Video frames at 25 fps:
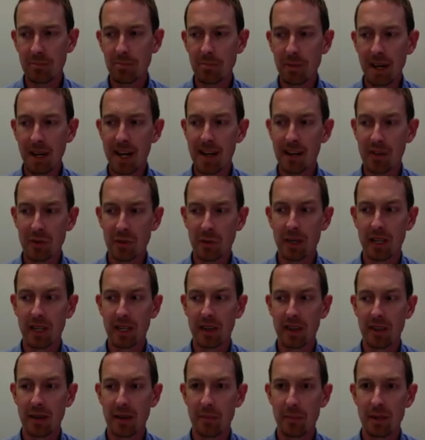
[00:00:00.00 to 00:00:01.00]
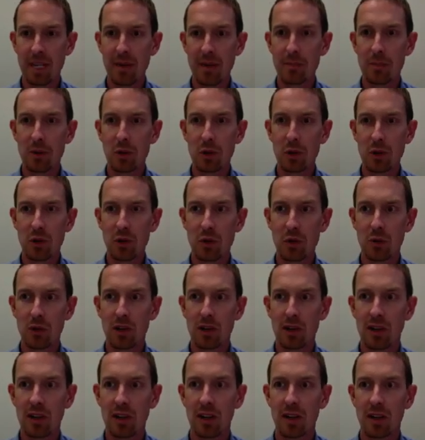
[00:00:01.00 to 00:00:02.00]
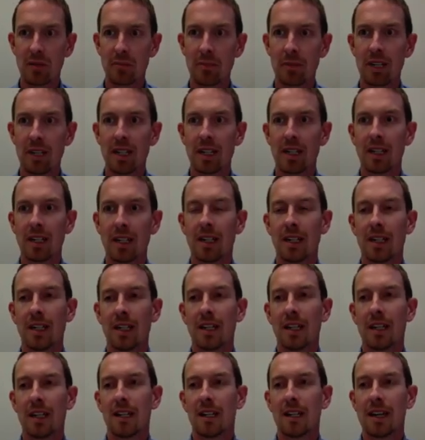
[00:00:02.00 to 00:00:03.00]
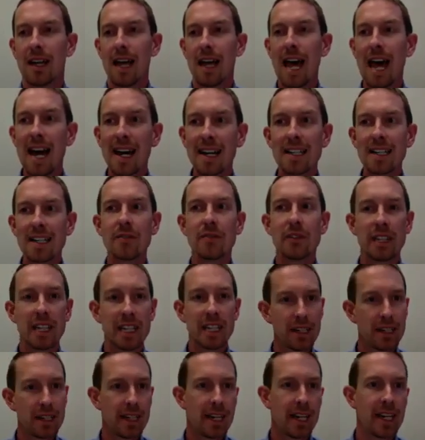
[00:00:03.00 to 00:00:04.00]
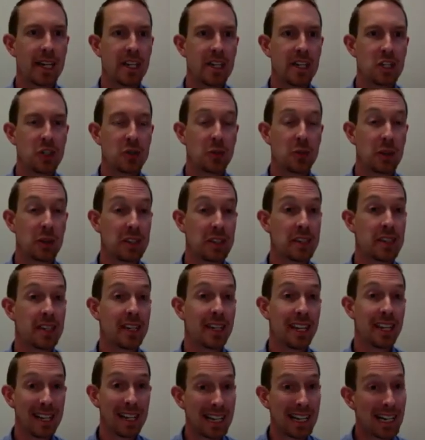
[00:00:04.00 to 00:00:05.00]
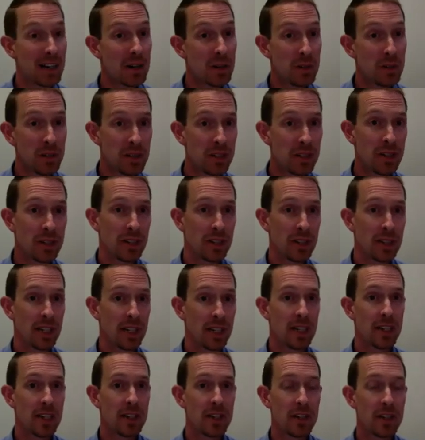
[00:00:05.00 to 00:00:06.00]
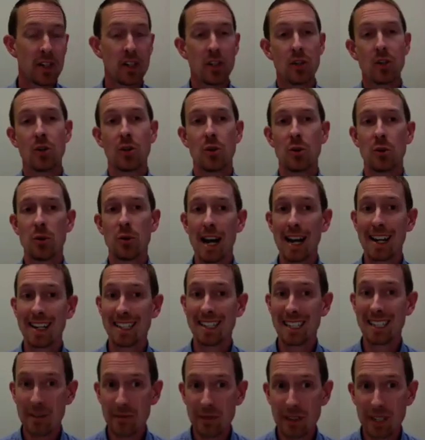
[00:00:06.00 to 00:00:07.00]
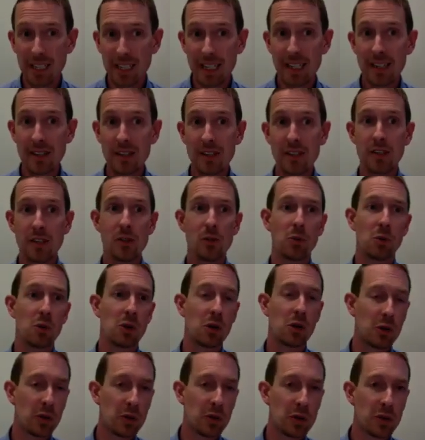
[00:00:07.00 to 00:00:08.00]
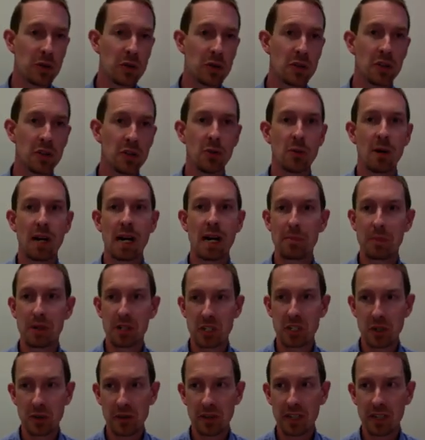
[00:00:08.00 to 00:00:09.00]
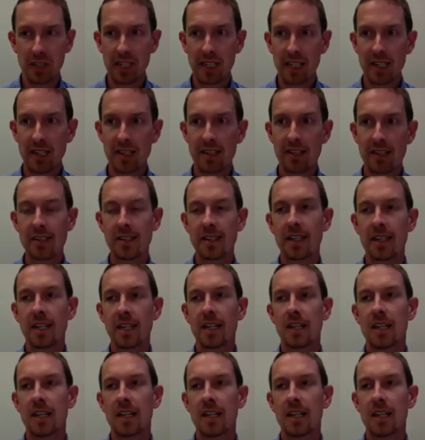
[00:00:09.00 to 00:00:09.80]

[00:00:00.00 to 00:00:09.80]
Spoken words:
pathway, that people who are actively engaged with seeking out new activities, new goals, new opportunities.